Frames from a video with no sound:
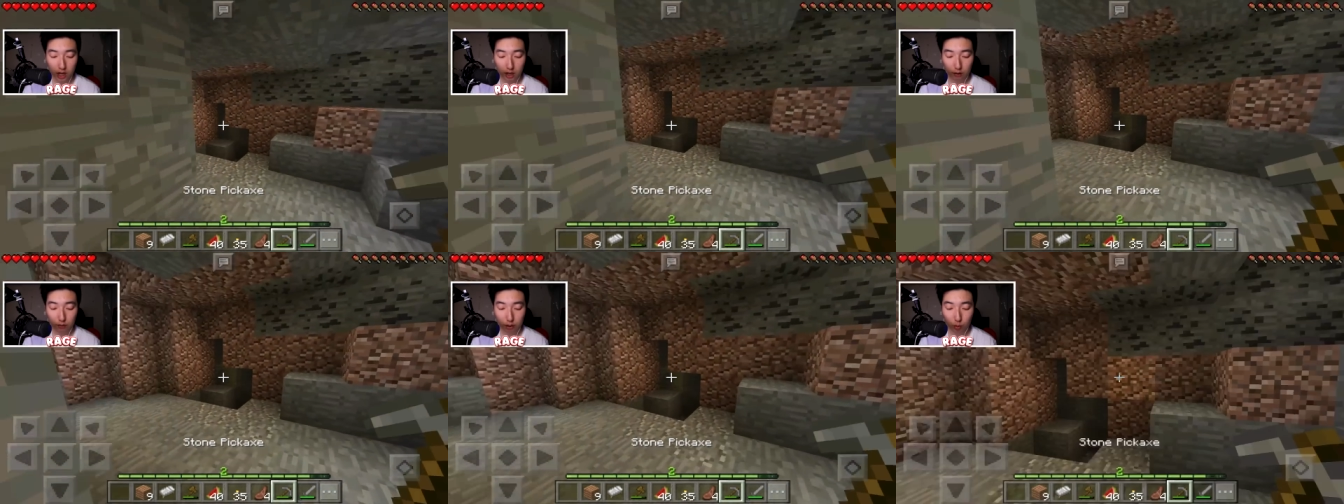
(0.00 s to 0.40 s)

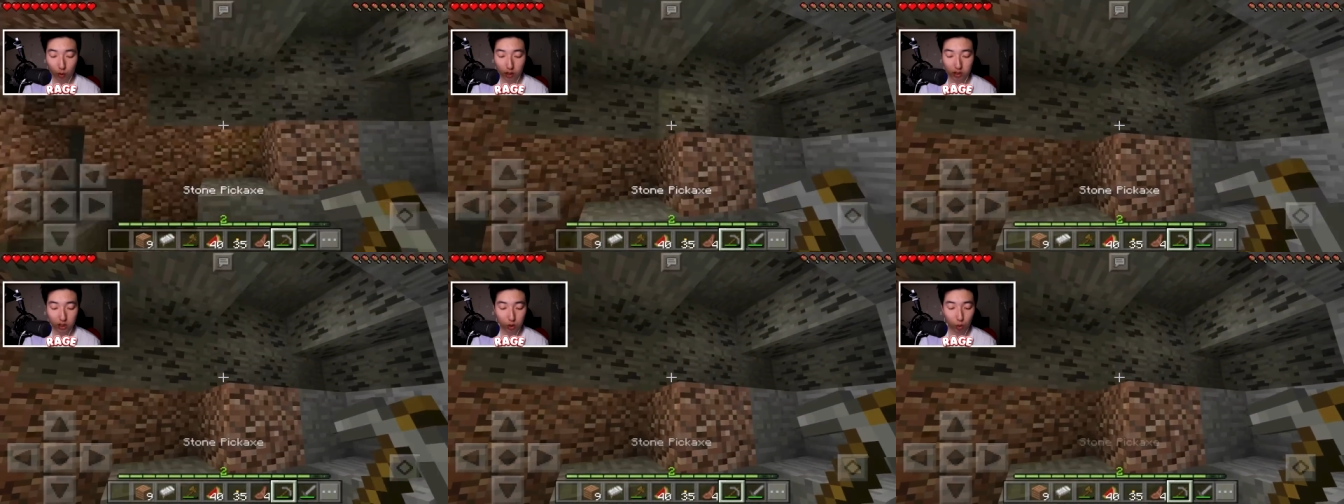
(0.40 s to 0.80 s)
If we
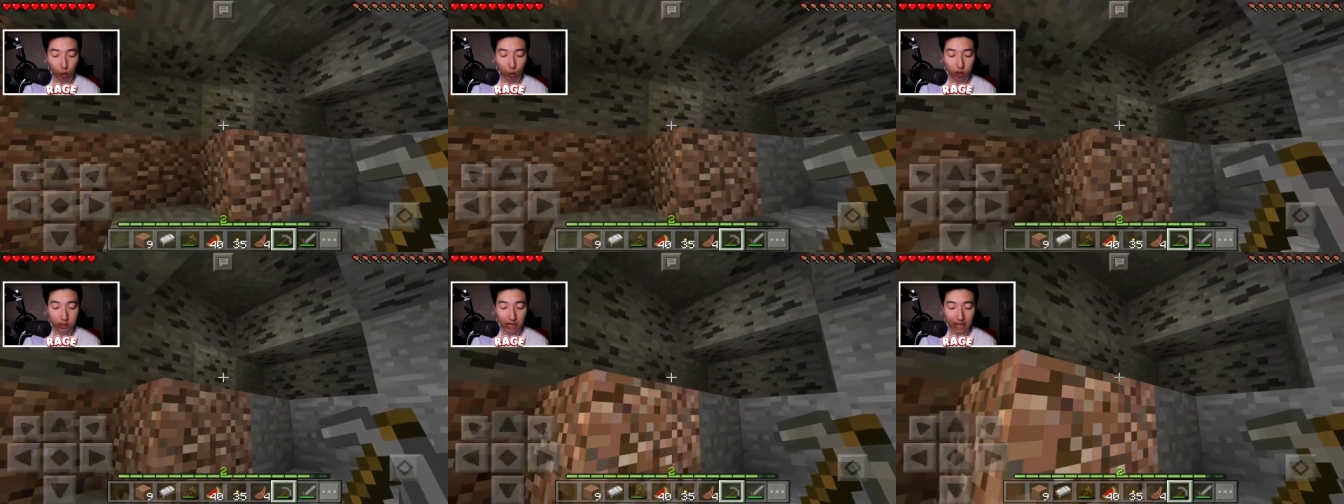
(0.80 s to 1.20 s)
want the
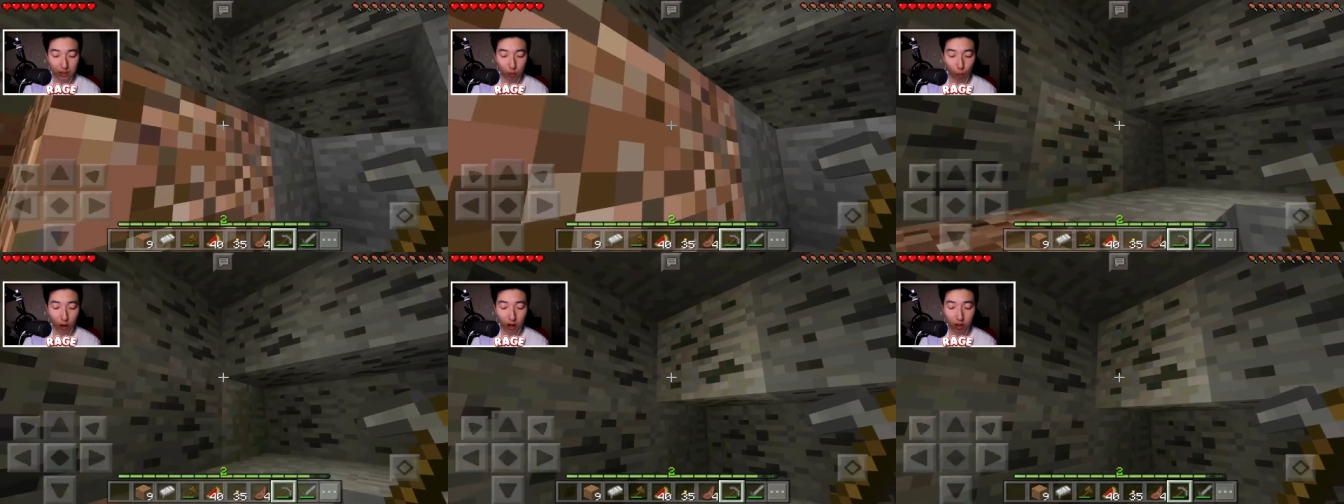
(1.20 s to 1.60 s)
tools
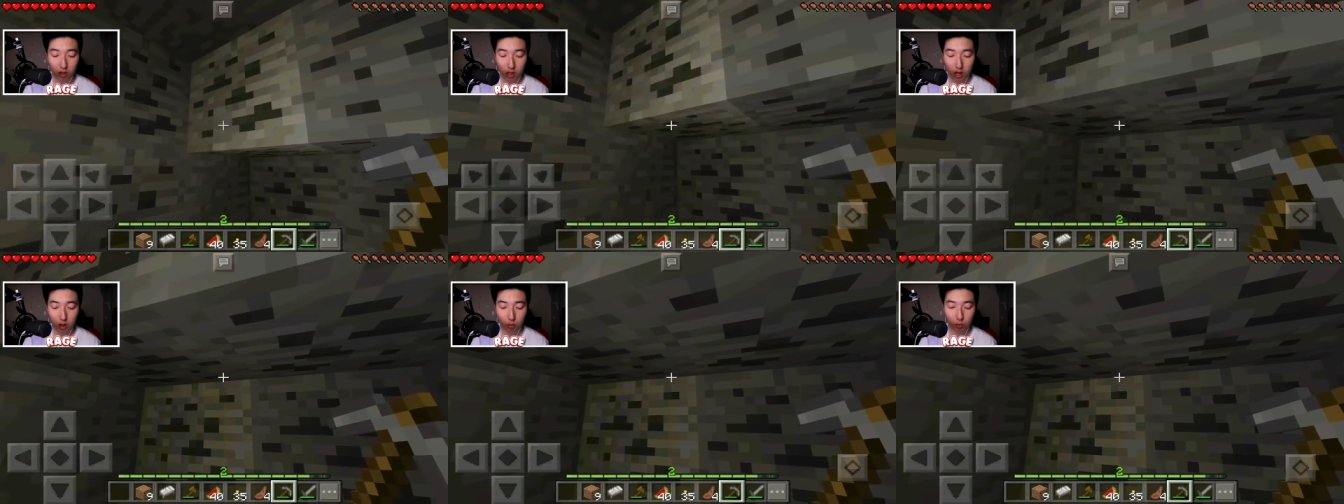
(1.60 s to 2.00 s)
as
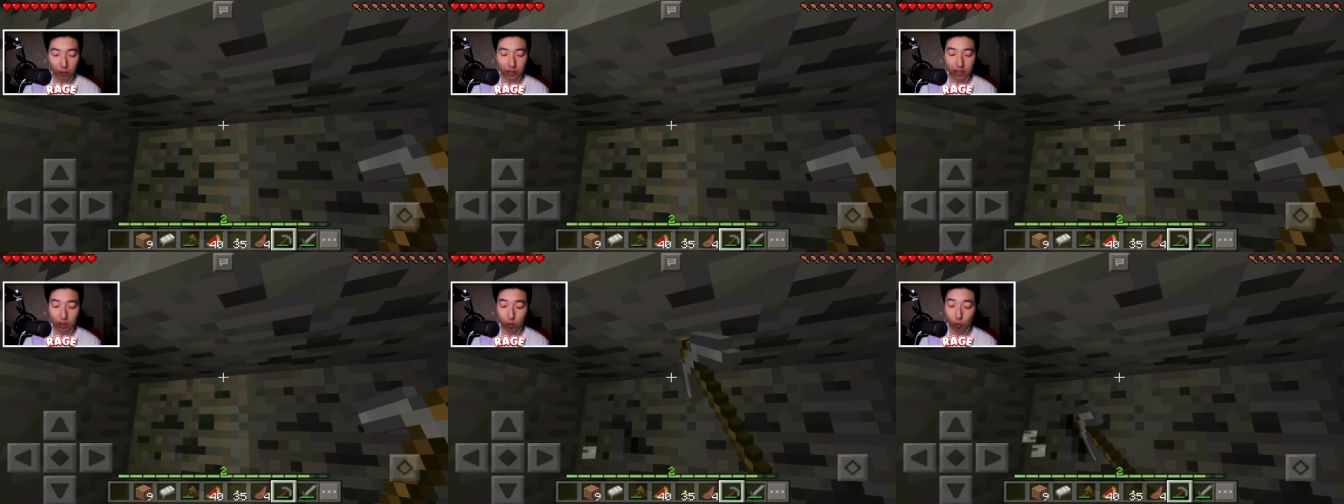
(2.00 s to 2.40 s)
well,
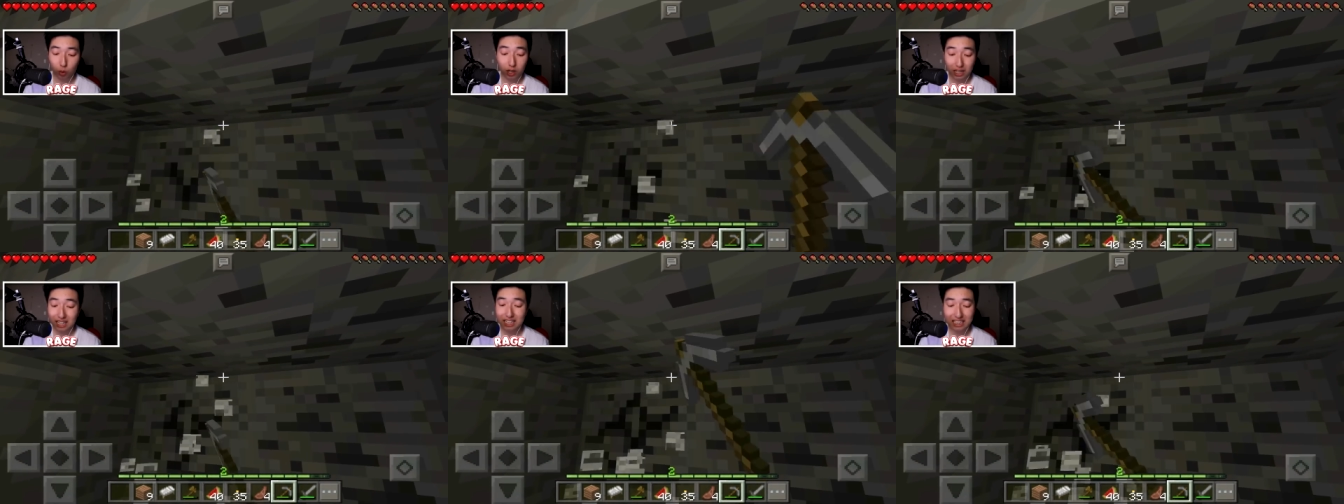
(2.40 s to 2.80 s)
we're,
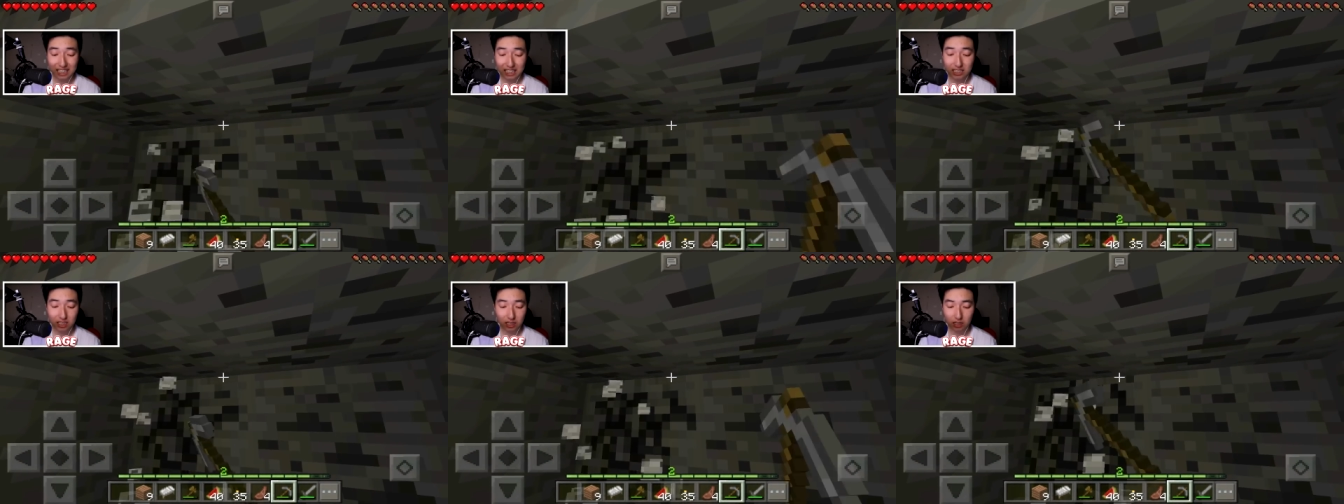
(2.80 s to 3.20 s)
we're gonna
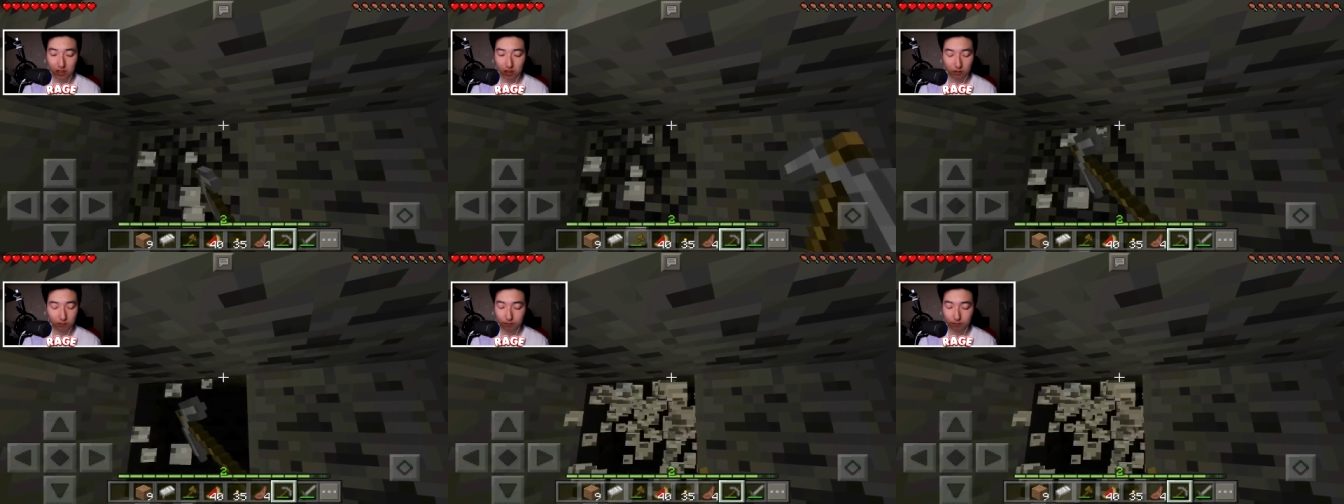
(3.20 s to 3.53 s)
need to,